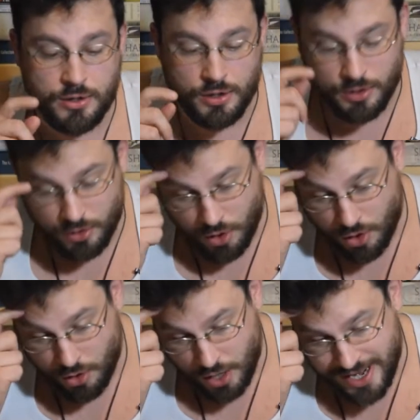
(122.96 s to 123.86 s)
her
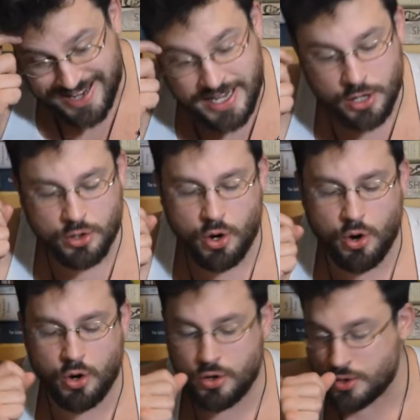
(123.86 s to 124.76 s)
car. I can hear
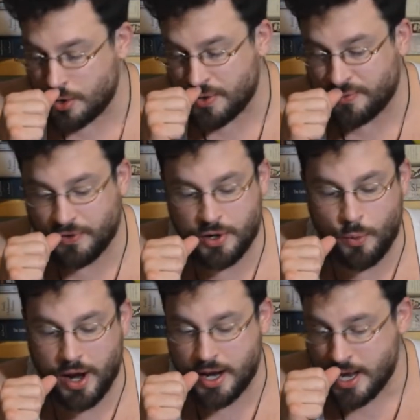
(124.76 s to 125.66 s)
cars on the
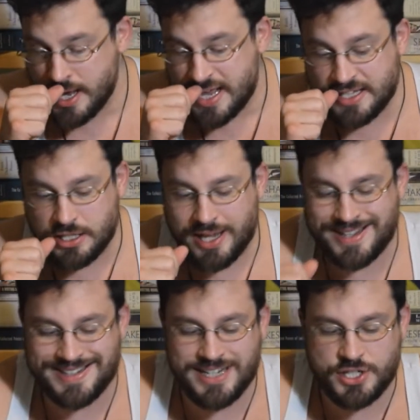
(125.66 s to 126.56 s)
freeway. It's like a
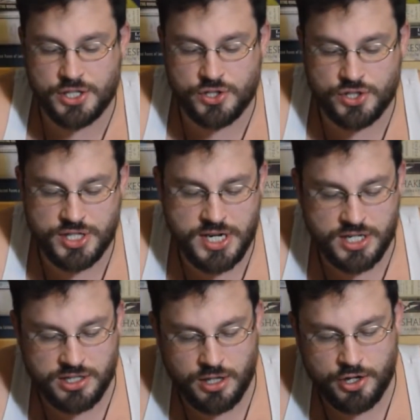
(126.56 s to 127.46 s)
distant sea
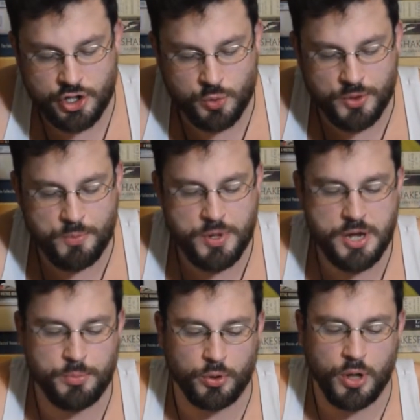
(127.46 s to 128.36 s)
sludged with
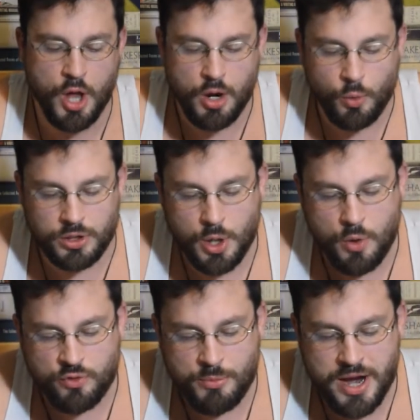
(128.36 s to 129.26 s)
people, while
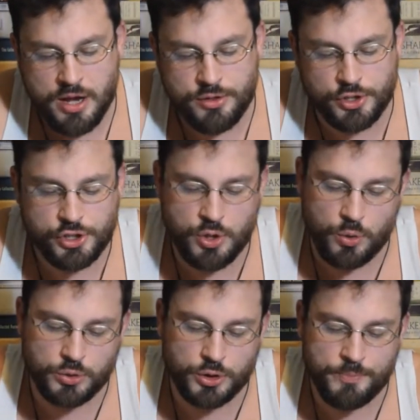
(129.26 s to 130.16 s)
over my other
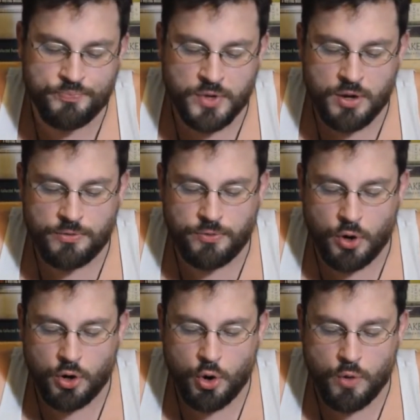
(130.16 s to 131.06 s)
shoulder,
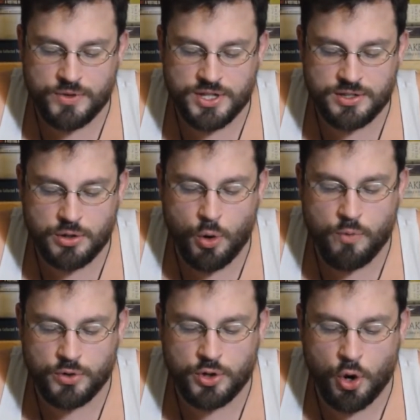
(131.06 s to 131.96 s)
far over the
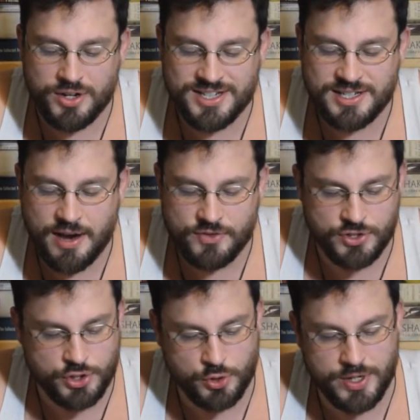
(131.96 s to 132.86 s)
over on seventh
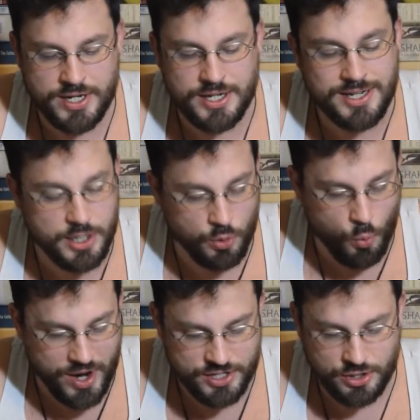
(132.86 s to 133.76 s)
Street, near
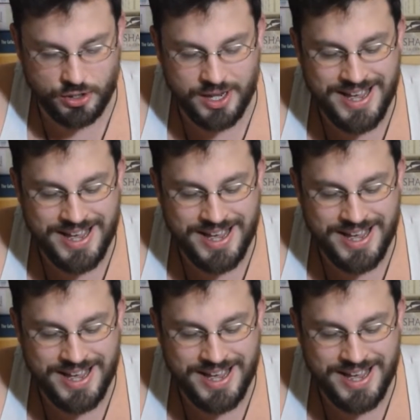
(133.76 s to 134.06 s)
Western,